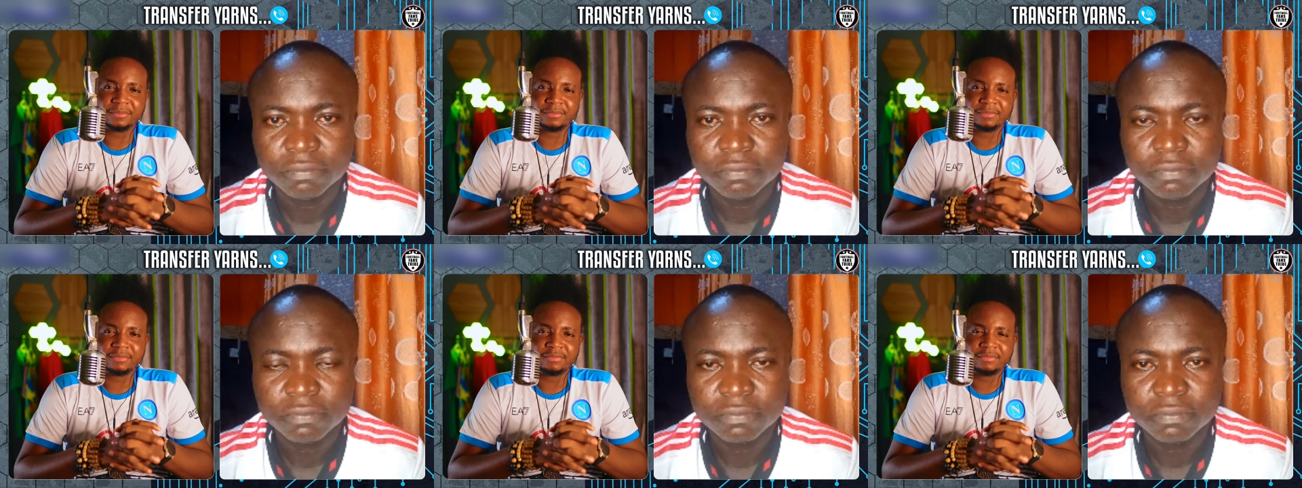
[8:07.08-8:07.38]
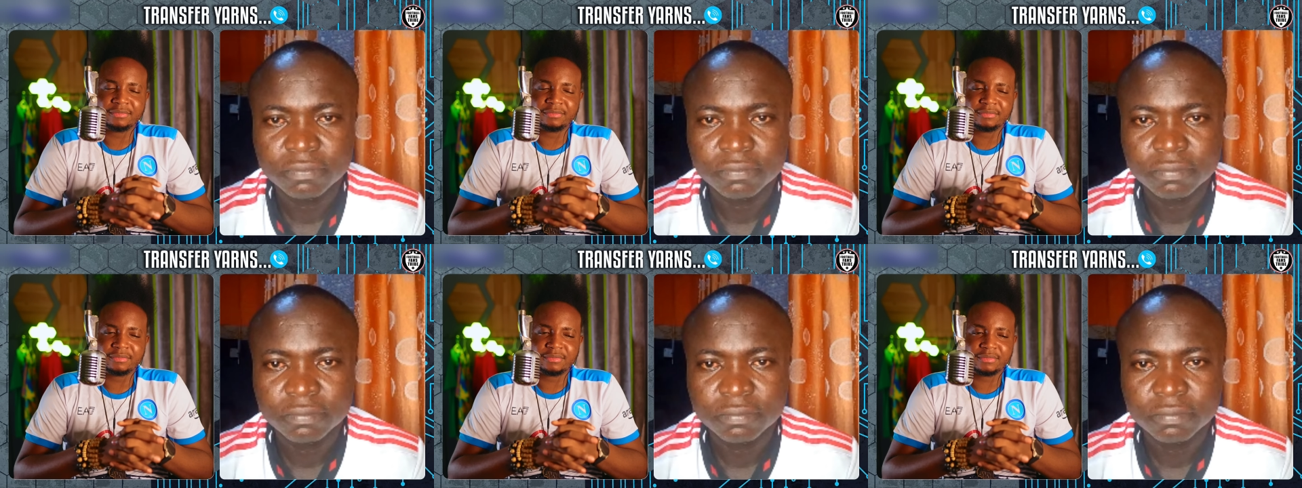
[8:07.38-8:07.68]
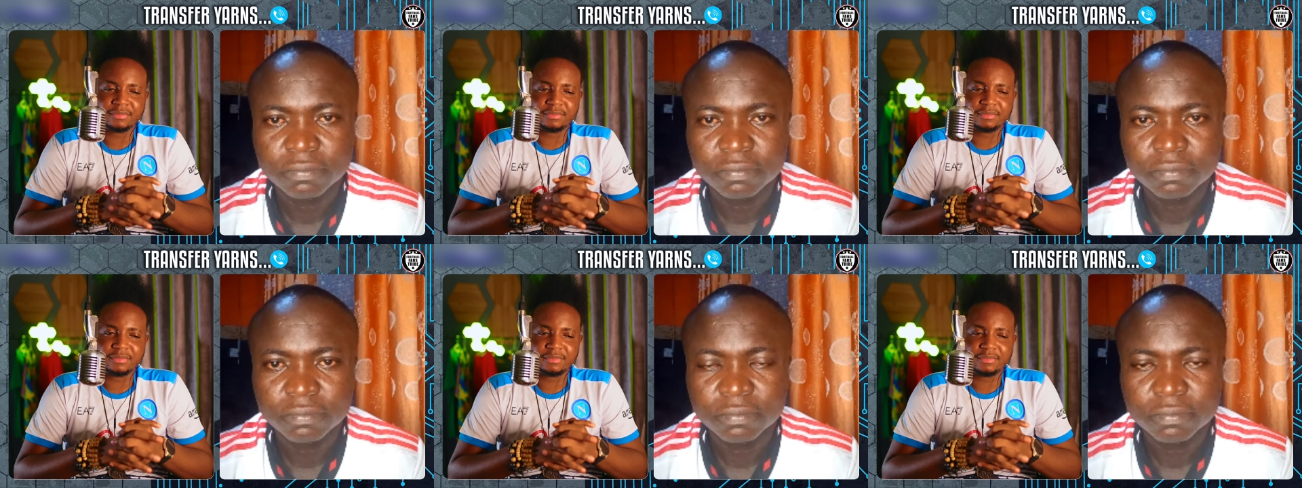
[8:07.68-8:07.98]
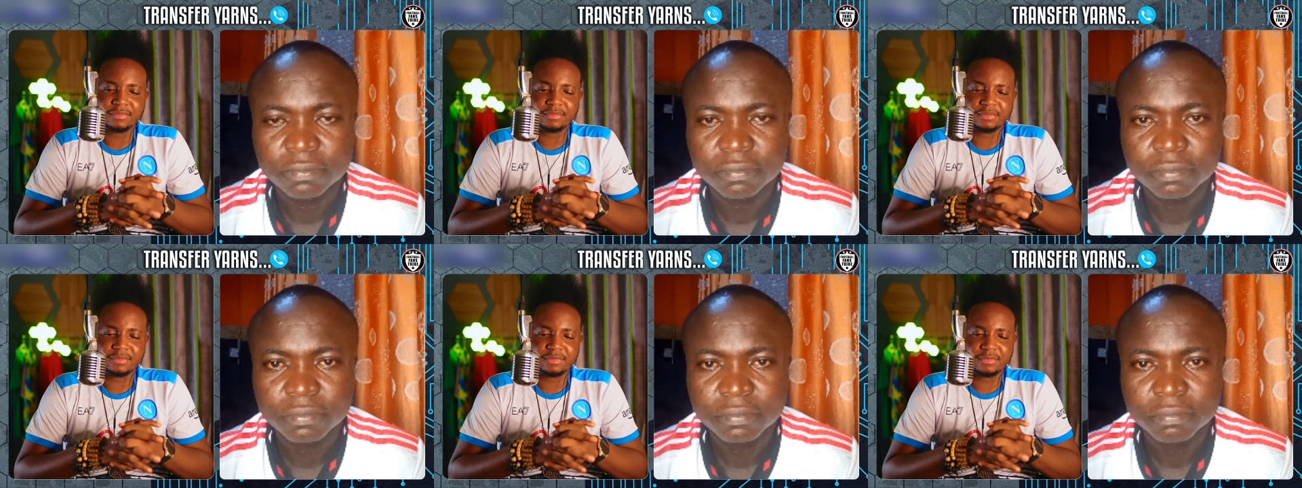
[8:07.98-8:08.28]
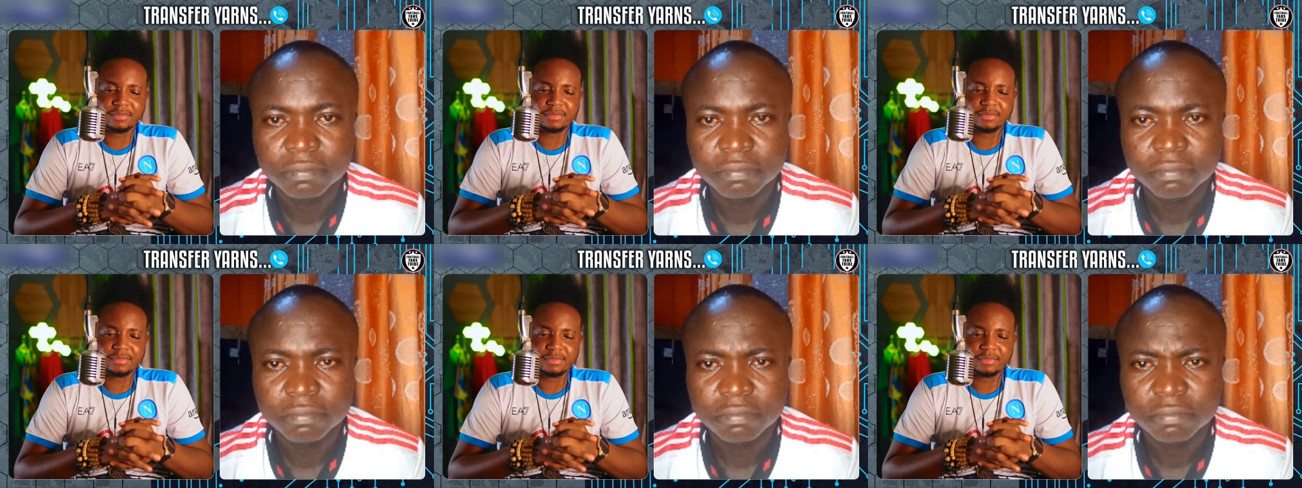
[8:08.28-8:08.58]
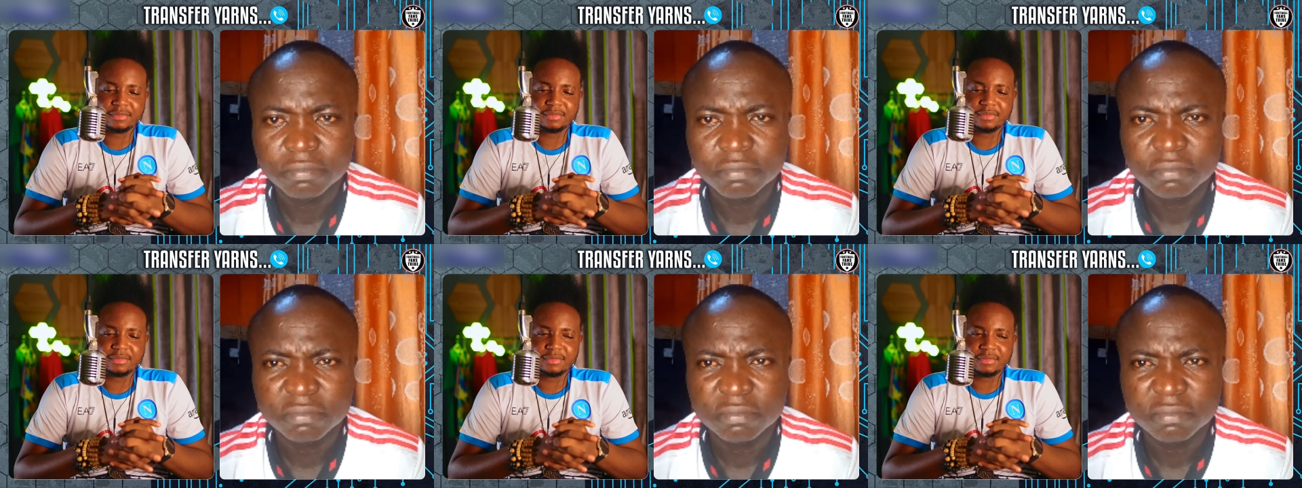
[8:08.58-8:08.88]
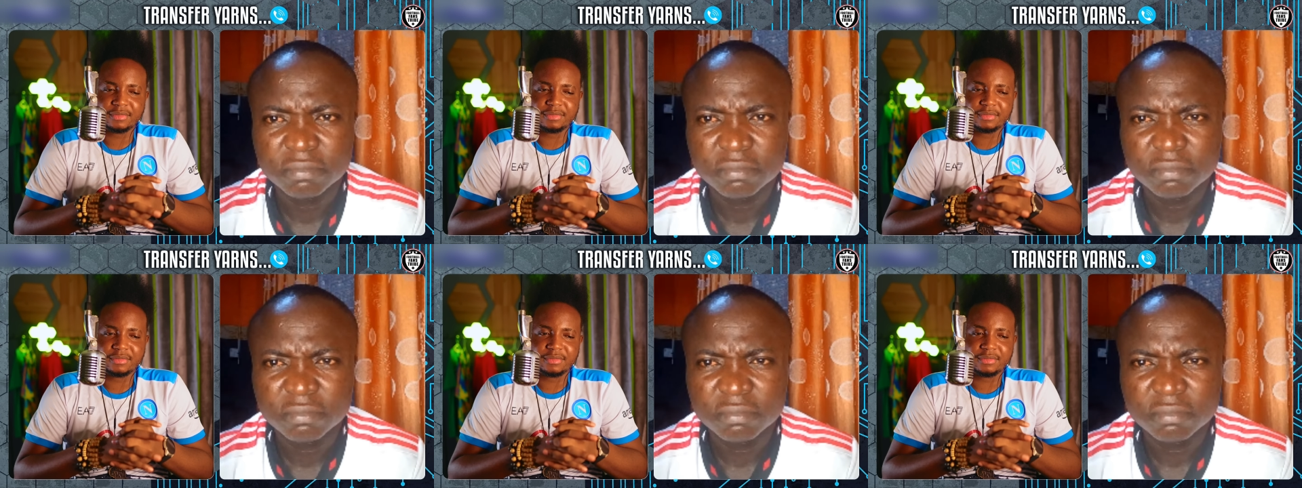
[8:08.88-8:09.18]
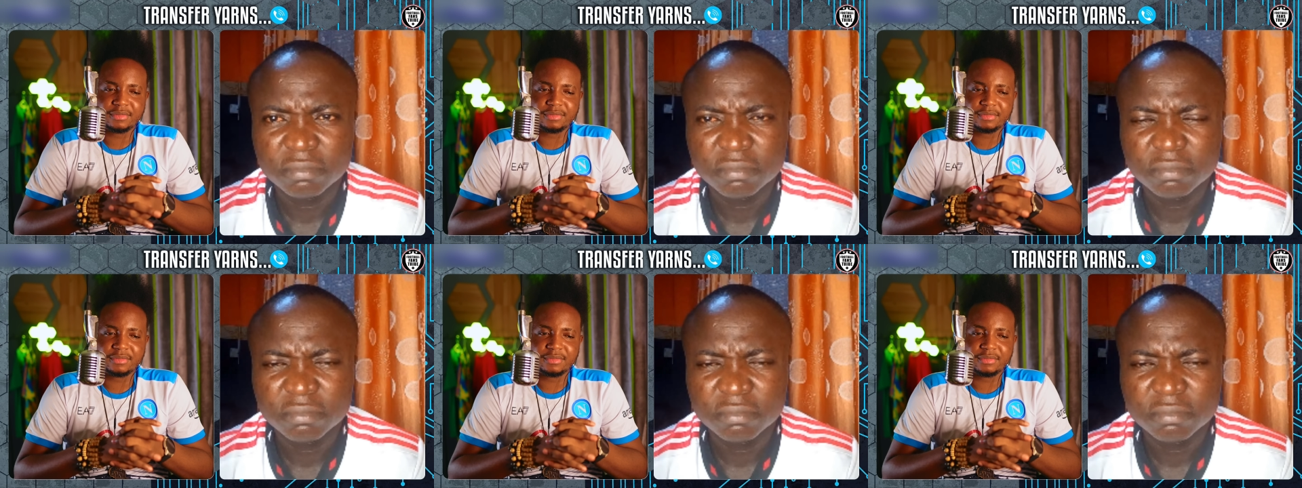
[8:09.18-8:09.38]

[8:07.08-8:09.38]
(silence)